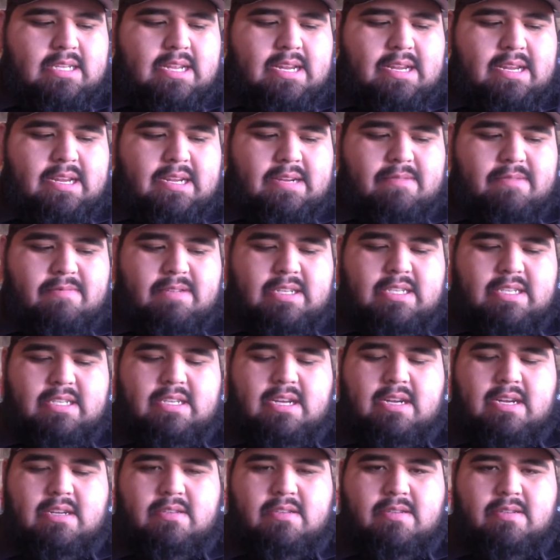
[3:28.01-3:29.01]
They didn't really
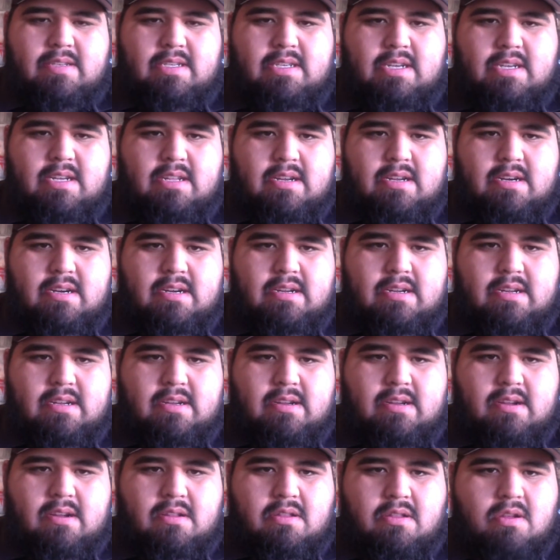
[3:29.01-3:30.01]
talk to each other
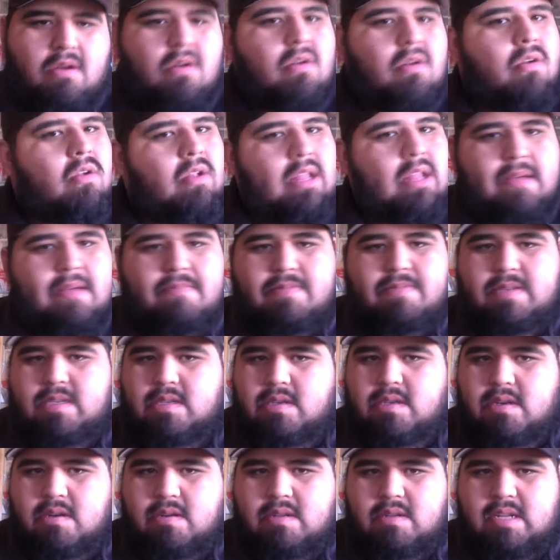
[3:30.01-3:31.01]
the whole
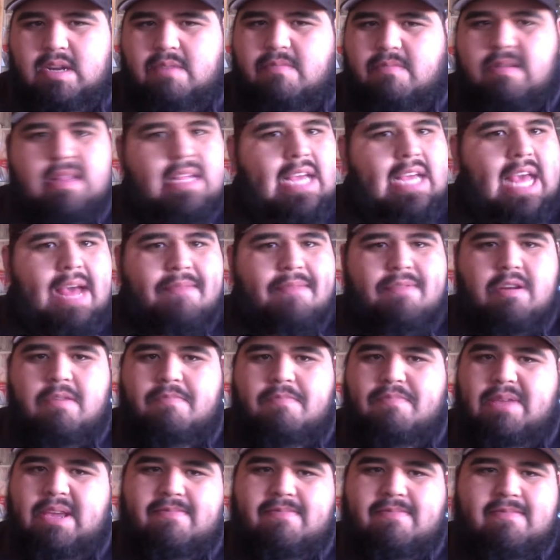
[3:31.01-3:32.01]
episode. They really have no
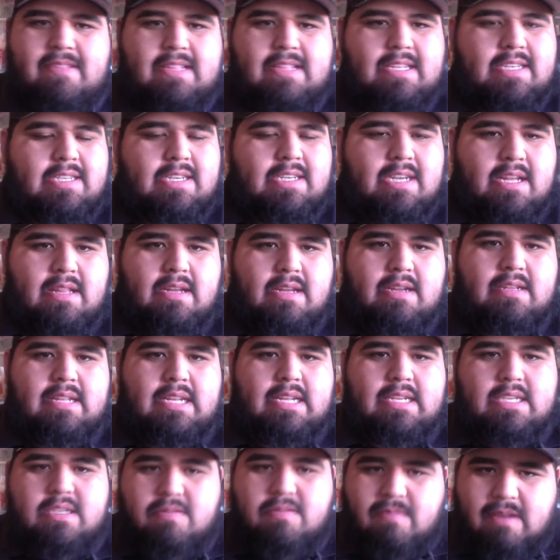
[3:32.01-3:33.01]
beef with each other.
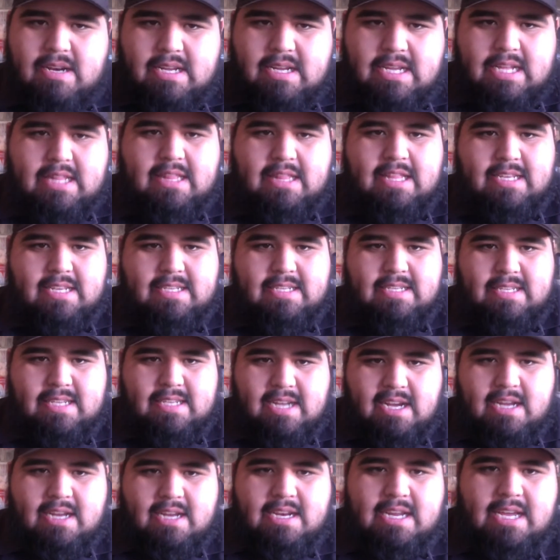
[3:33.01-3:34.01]
They just want to get things
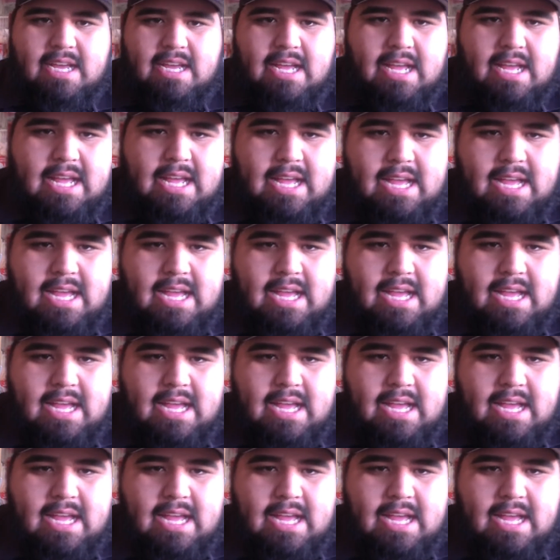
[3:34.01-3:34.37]
done.